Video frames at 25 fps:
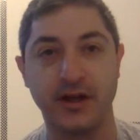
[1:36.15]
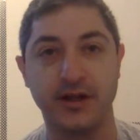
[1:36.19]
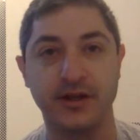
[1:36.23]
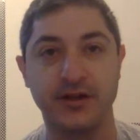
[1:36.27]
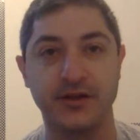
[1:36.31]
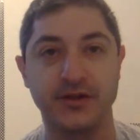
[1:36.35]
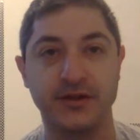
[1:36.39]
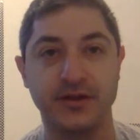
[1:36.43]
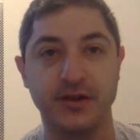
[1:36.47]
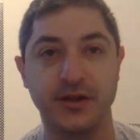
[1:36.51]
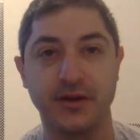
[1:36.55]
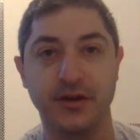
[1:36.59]

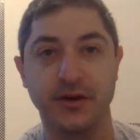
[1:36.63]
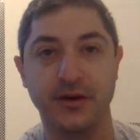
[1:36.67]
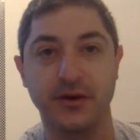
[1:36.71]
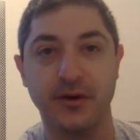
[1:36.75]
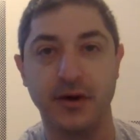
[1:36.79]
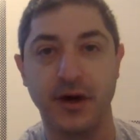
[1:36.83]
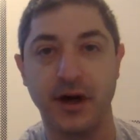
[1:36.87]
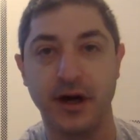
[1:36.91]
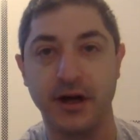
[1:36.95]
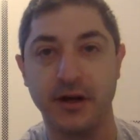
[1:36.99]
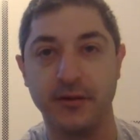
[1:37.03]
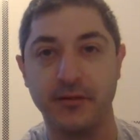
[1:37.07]
So
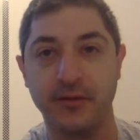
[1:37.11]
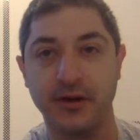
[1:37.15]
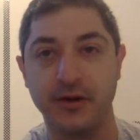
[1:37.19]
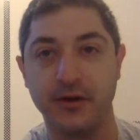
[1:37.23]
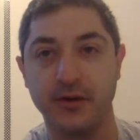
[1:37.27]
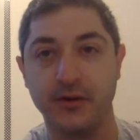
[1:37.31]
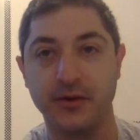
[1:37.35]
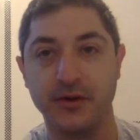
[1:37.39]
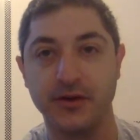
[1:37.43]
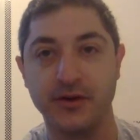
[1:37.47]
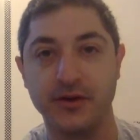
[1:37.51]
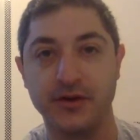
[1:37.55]
I'm
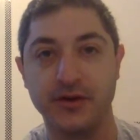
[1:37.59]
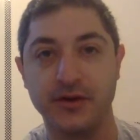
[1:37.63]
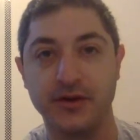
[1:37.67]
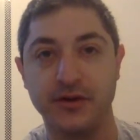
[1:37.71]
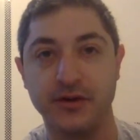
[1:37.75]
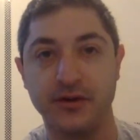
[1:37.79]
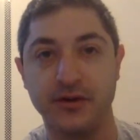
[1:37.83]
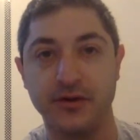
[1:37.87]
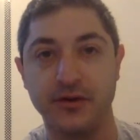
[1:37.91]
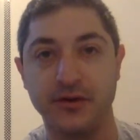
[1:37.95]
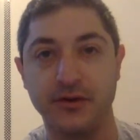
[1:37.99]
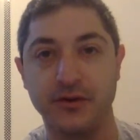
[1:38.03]
going
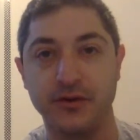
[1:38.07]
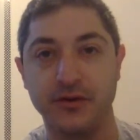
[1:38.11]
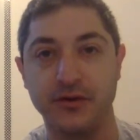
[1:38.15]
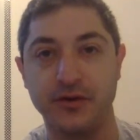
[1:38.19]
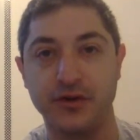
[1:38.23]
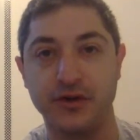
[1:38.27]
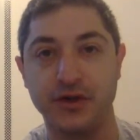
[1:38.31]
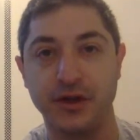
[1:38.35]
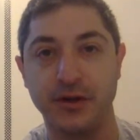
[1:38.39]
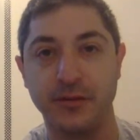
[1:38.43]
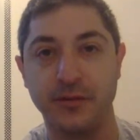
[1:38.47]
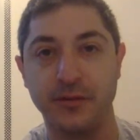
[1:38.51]
to
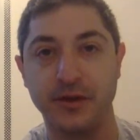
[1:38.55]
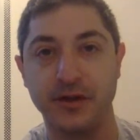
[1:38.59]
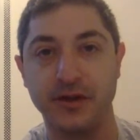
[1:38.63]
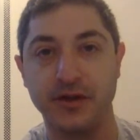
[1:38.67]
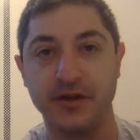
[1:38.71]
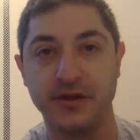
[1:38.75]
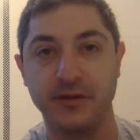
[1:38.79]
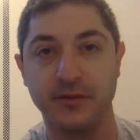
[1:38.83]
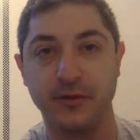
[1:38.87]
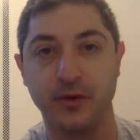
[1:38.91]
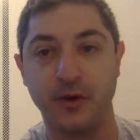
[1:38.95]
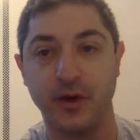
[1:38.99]
jump into
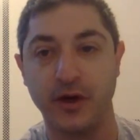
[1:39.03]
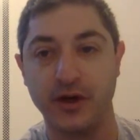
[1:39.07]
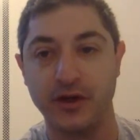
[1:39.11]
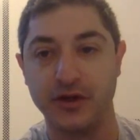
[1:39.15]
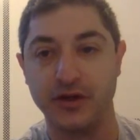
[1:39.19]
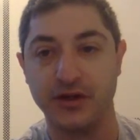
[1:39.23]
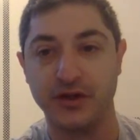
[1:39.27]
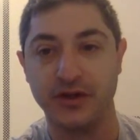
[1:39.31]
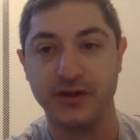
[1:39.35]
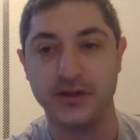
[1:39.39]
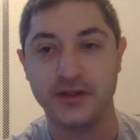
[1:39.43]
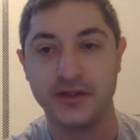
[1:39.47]
some
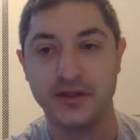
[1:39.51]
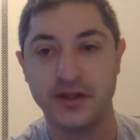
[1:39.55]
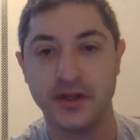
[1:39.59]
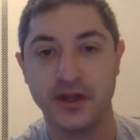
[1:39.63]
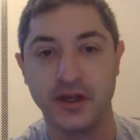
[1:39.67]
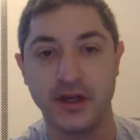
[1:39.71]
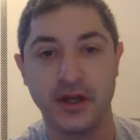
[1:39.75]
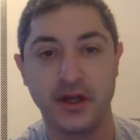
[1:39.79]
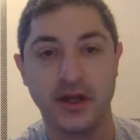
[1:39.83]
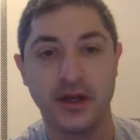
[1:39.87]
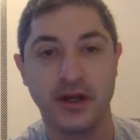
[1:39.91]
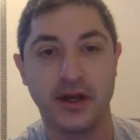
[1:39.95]
questions.